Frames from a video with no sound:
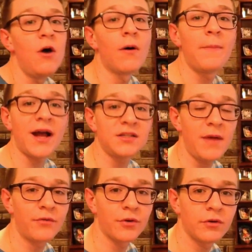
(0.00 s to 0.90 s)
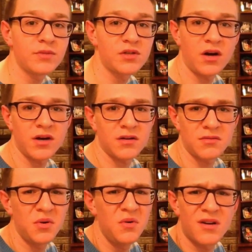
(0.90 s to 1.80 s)
Went back to my room, started,
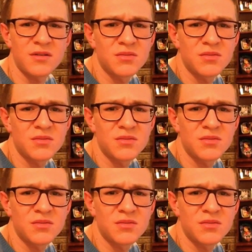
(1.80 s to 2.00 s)
who knows,